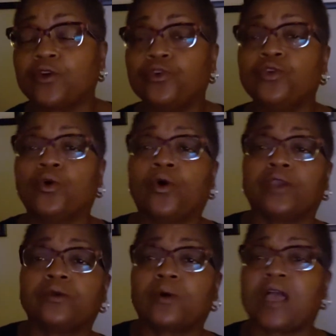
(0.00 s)
who you are.
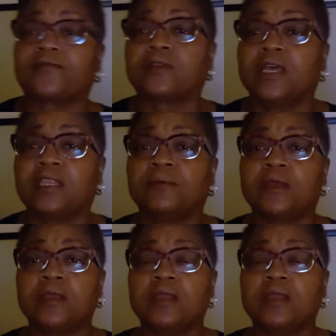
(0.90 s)
You don't have to let it,